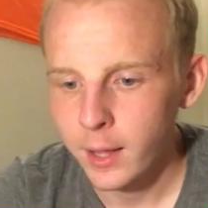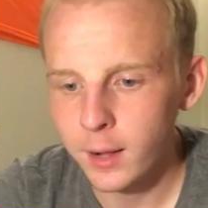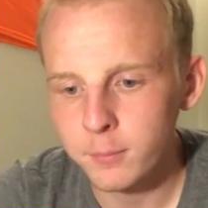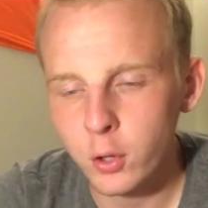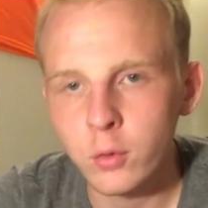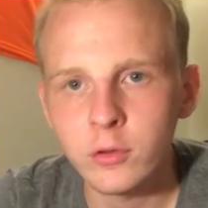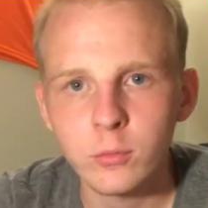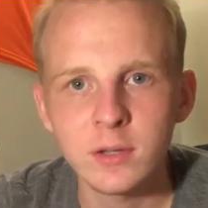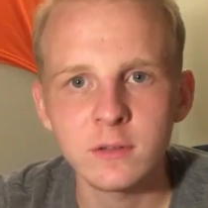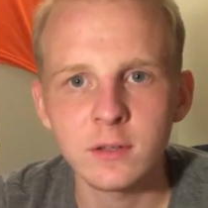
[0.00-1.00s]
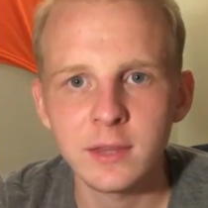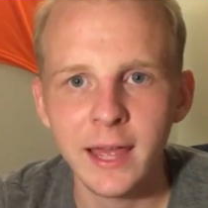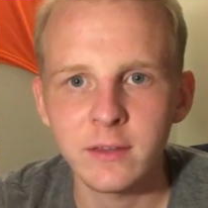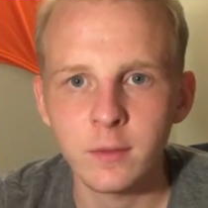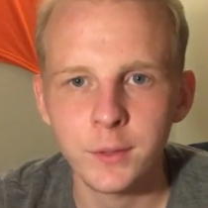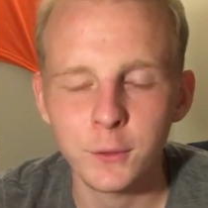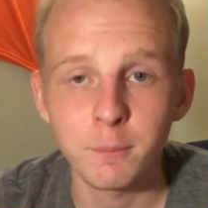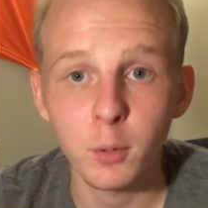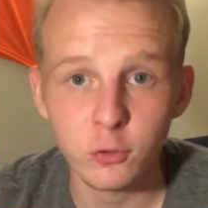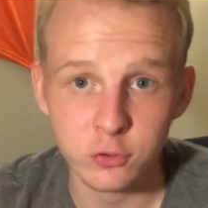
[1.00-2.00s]
The only reason that somebody
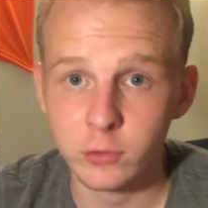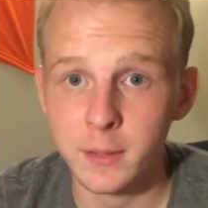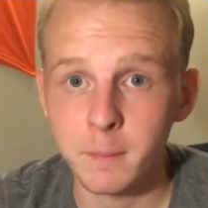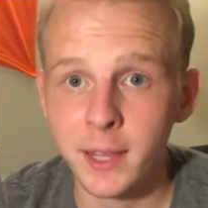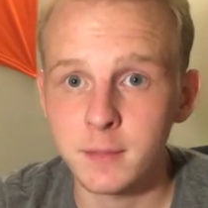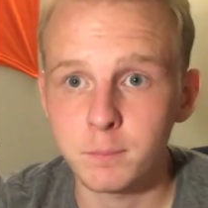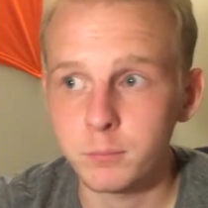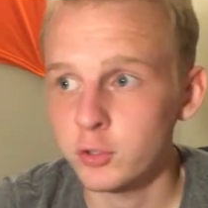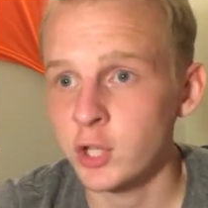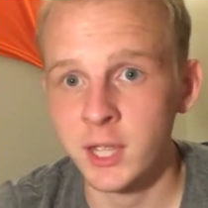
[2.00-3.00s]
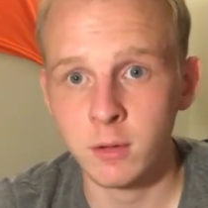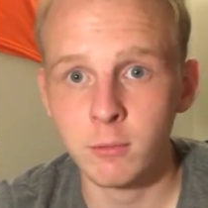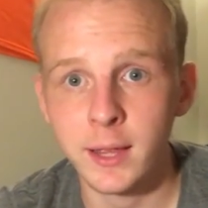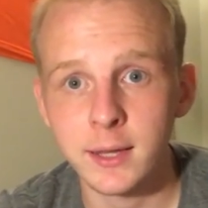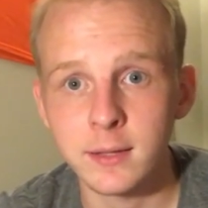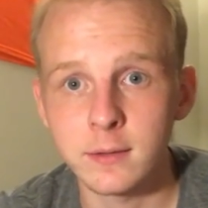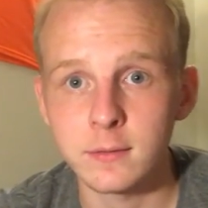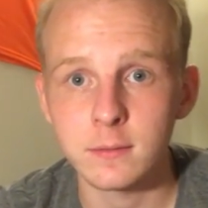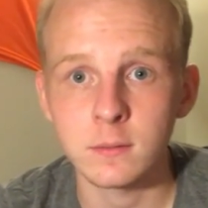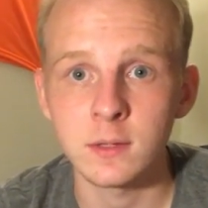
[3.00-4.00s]
who pulls straight might shank it right
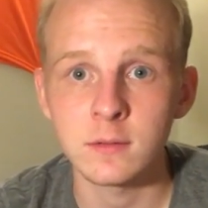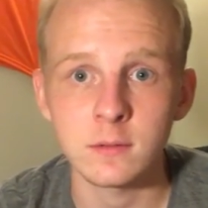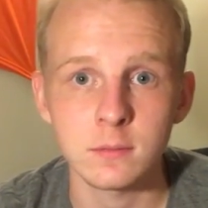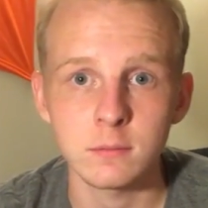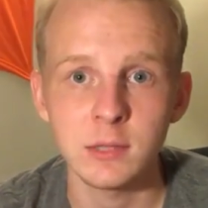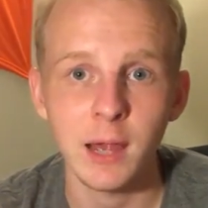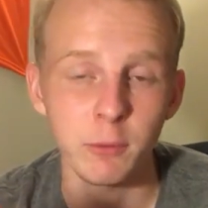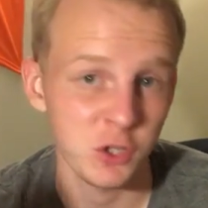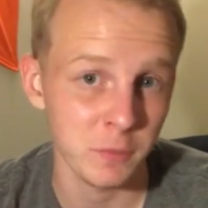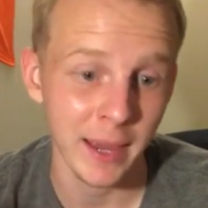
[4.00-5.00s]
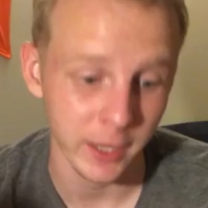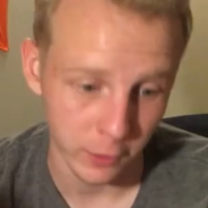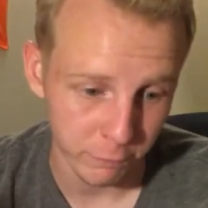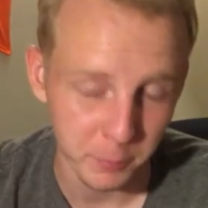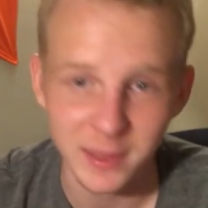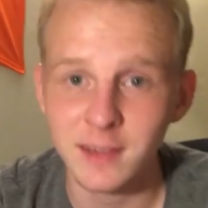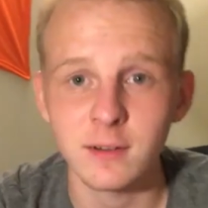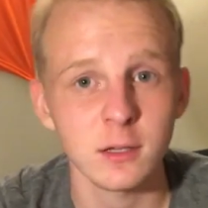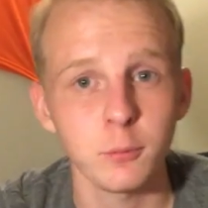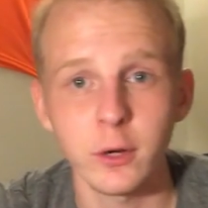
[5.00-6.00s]
is not reaching back enough. But that's
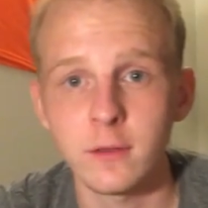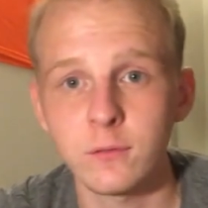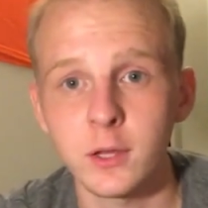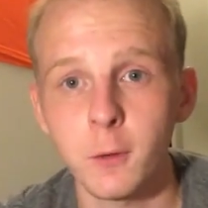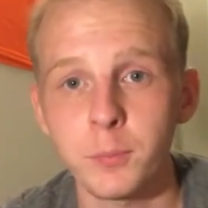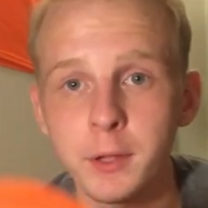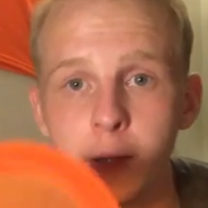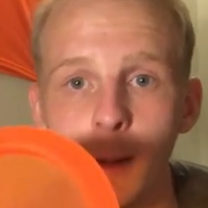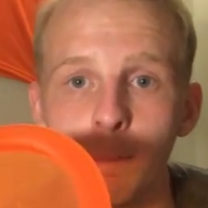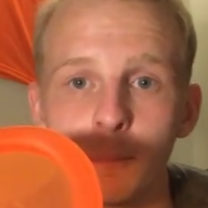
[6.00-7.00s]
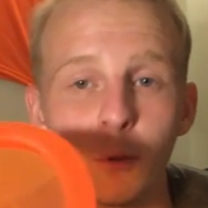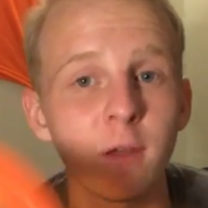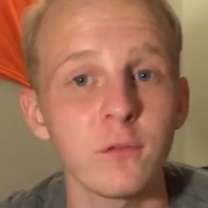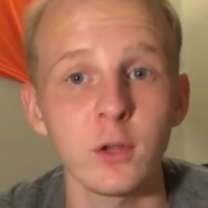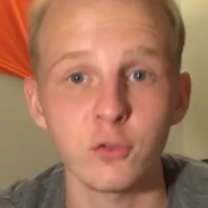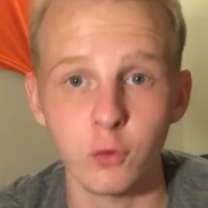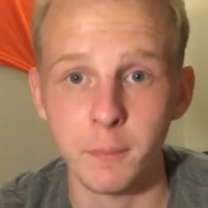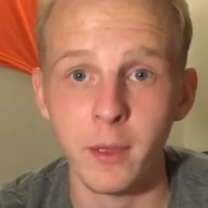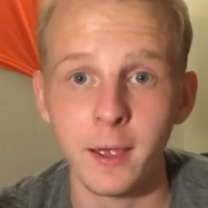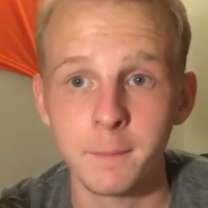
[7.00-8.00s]
not the point of this video. Point of this video is
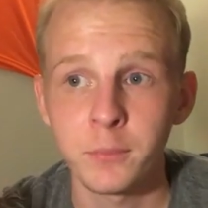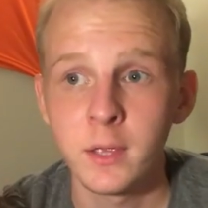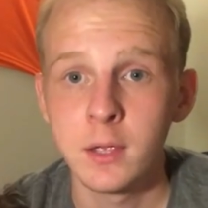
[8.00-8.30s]
grip lock.